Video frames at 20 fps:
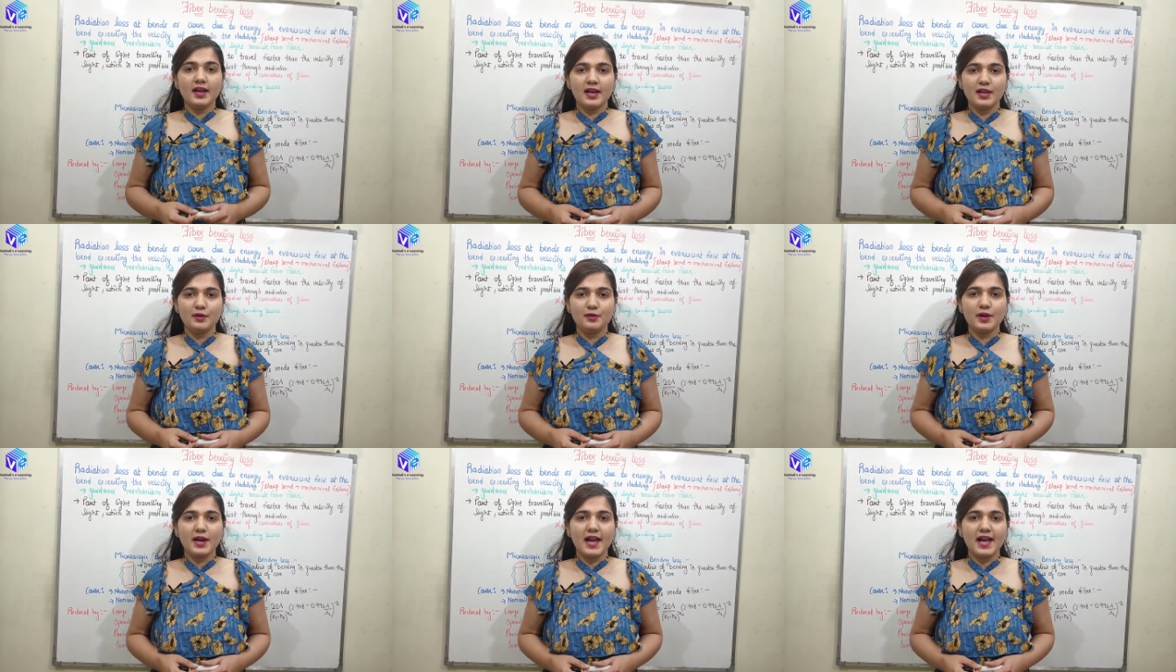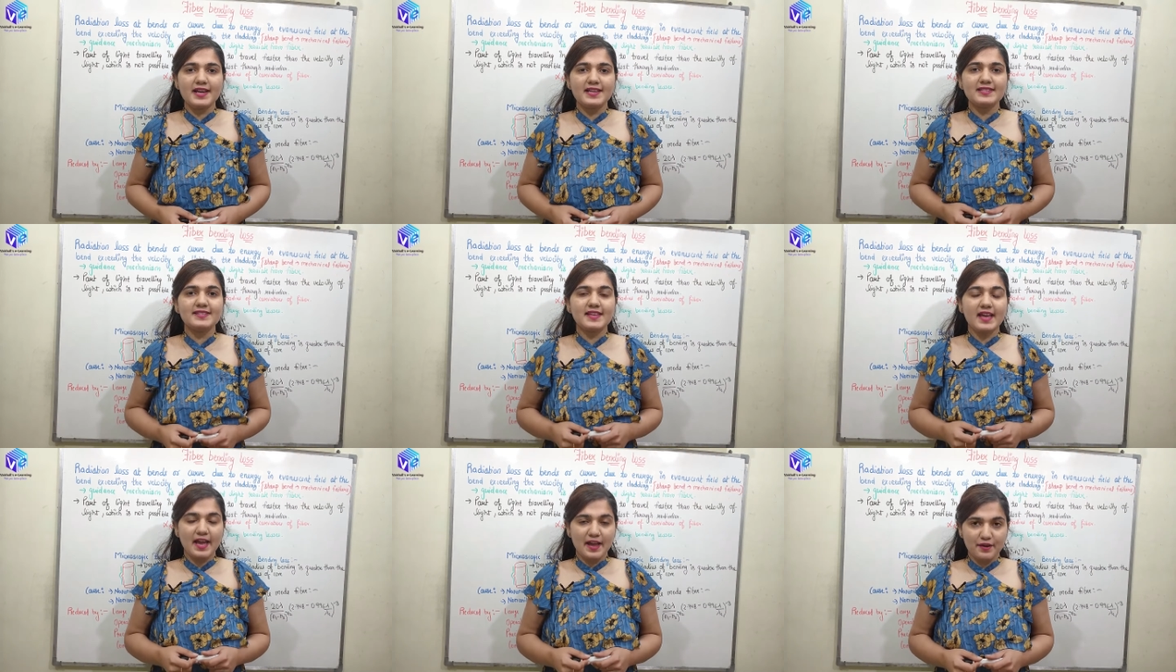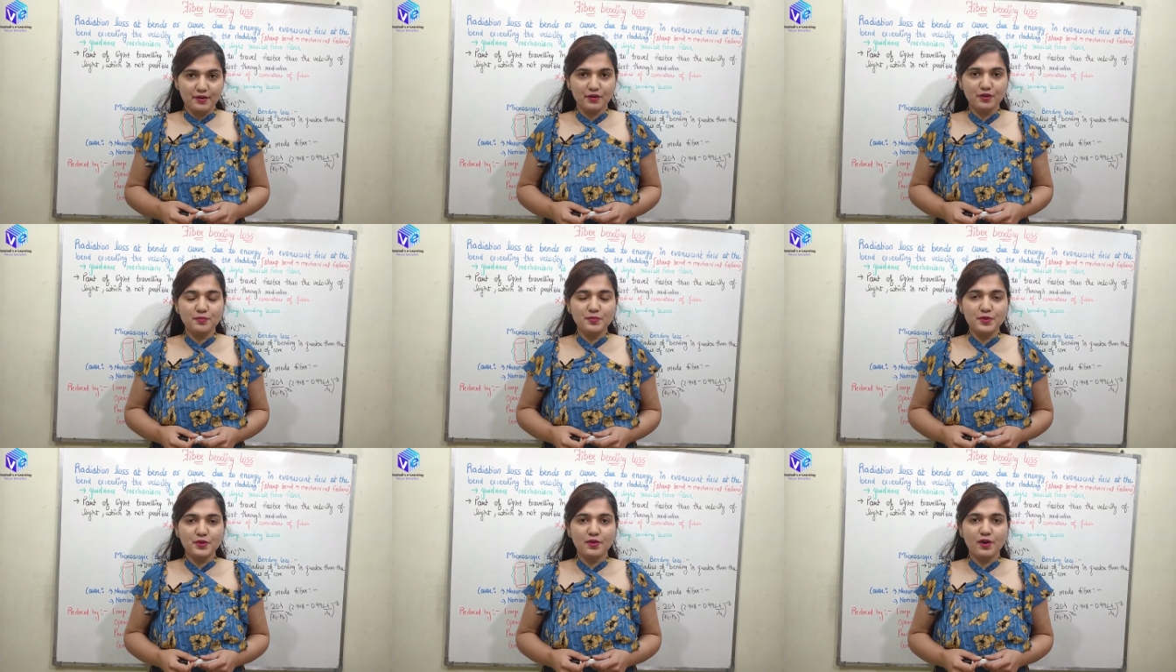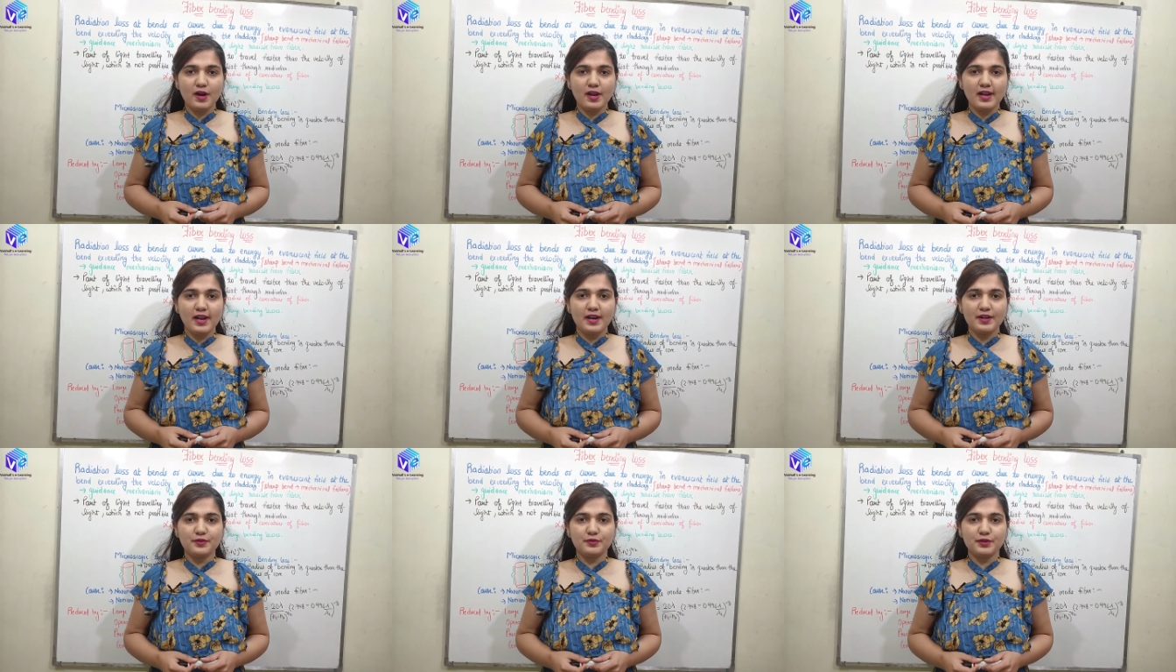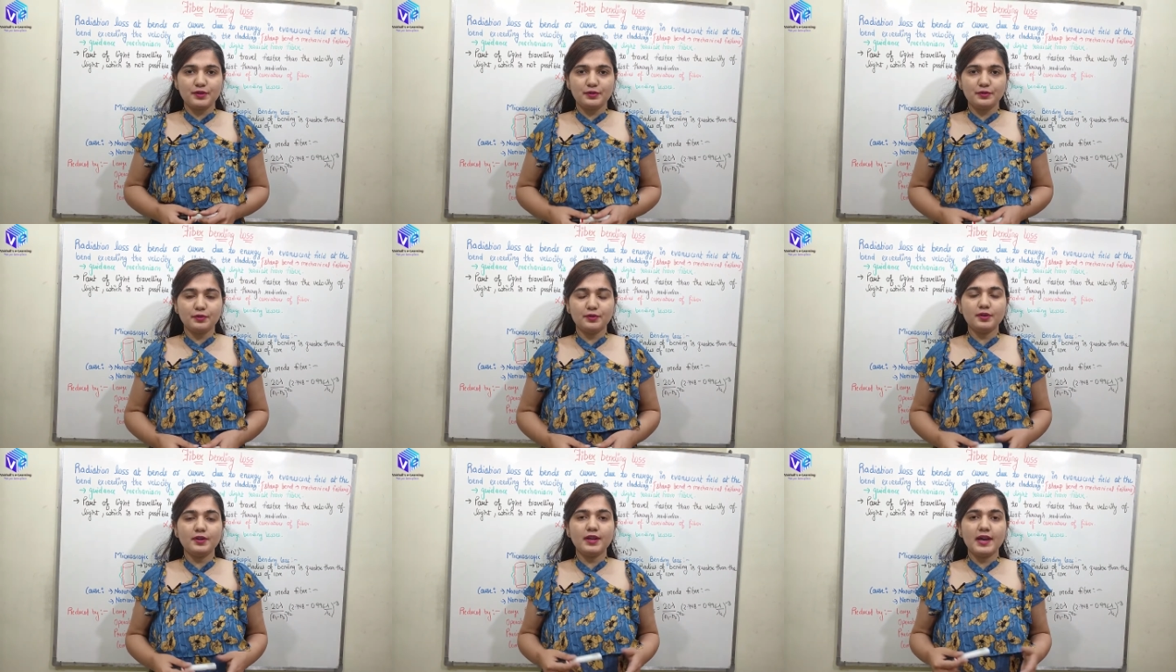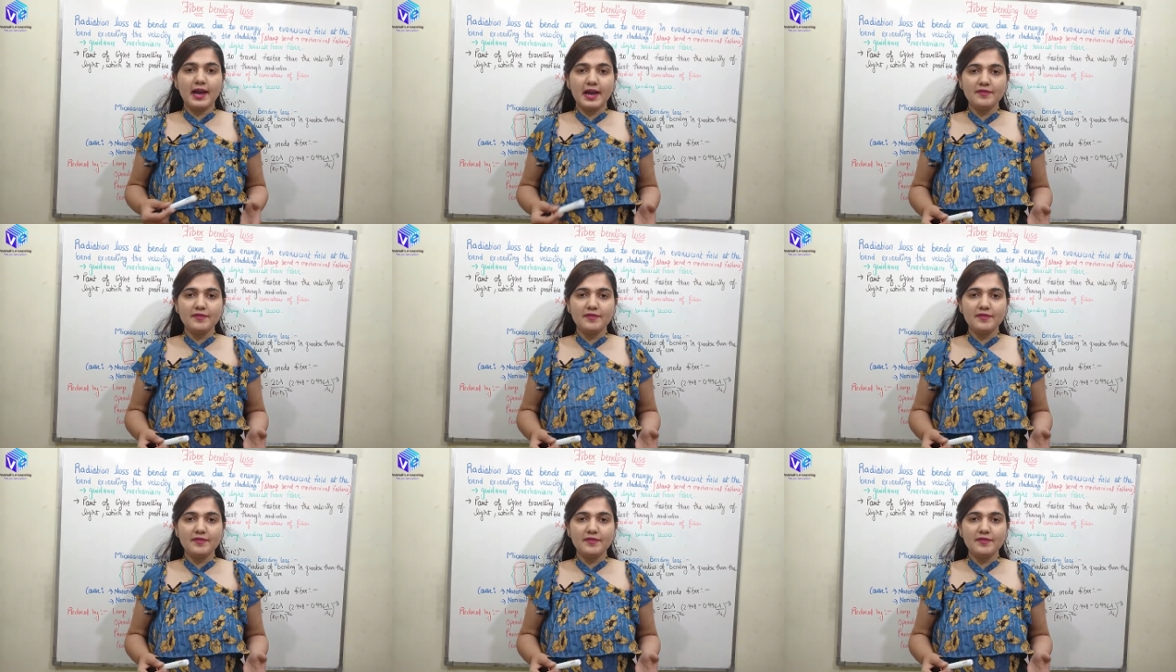Hello guys, I hope you all are doing good.